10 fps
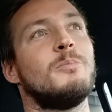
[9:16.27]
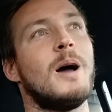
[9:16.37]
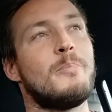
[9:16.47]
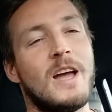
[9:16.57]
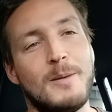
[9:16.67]

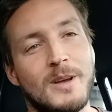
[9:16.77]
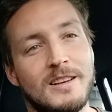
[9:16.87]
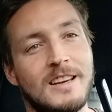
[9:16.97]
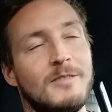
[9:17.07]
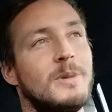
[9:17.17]
here's my
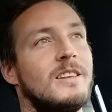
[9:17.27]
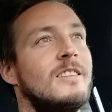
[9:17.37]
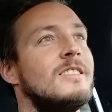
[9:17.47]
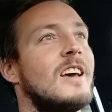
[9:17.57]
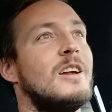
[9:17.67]

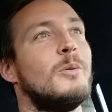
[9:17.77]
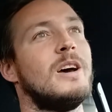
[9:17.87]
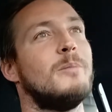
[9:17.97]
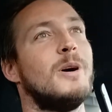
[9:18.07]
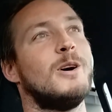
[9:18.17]
payment,
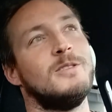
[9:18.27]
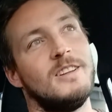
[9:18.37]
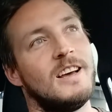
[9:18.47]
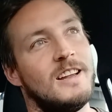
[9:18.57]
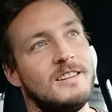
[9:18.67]
sign away the
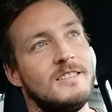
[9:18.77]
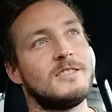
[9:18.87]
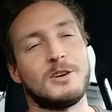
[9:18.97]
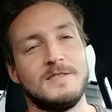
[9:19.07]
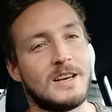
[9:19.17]
boat, and
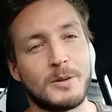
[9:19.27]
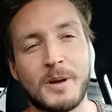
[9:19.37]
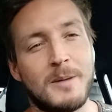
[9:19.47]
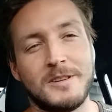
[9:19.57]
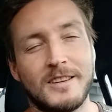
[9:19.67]
then turns
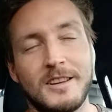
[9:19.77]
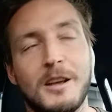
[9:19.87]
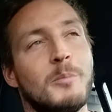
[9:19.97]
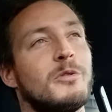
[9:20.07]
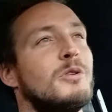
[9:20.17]
out the payment
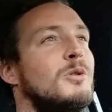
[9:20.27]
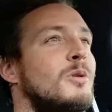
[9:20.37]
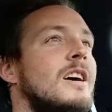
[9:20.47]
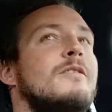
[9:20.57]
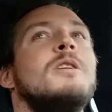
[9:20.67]
doesn't come
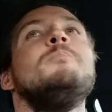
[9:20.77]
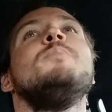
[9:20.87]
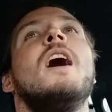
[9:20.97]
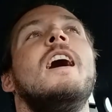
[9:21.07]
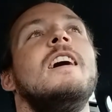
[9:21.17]
through,
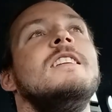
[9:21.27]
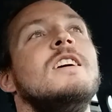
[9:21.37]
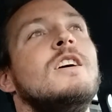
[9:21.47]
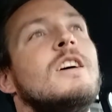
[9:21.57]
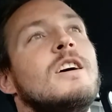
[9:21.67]
whatever.
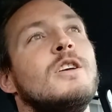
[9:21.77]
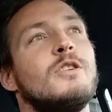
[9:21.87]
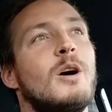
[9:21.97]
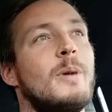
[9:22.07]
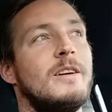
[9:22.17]

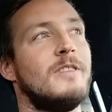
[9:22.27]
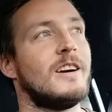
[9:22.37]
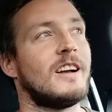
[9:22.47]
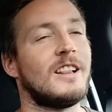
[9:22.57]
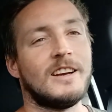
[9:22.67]
So I
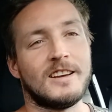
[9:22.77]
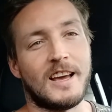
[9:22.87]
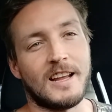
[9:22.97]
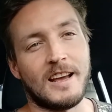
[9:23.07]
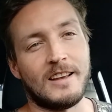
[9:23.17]
made very
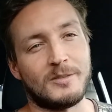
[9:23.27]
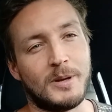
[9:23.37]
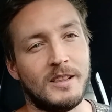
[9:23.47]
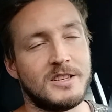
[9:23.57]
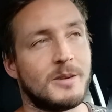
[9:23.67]
clear that it
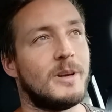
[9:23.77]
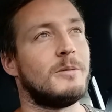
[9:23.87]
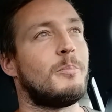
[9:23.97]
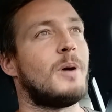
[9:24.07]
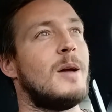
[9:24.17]
has to be a
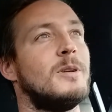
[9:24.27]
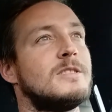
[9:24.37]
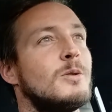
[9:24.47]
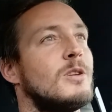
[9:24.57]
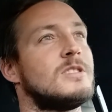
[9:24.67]
legitimate
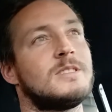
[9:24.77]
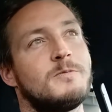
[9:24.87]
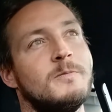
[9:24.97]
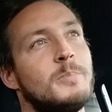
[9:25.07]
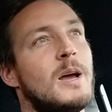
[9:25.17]
payment
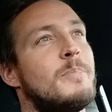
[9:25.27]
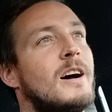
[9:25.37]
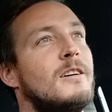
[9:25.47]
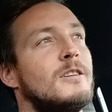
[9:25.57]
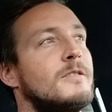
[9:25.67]
source,
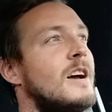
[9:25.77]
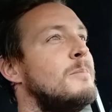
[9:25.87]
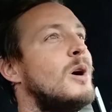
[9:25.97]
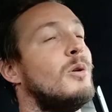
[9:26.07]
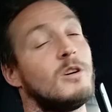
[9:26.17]
PayPal
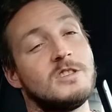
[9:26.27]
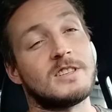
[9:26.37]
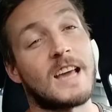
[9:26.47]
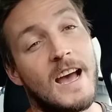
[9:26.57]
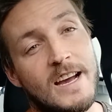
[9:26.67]
or Venmo
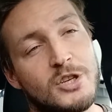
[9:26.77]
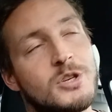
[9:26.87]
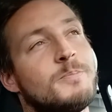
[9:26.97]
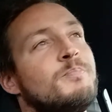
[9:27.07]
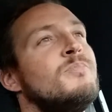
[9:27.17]
or just
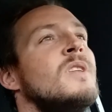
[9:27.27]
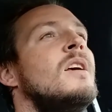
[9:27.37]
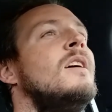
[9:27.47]
cash.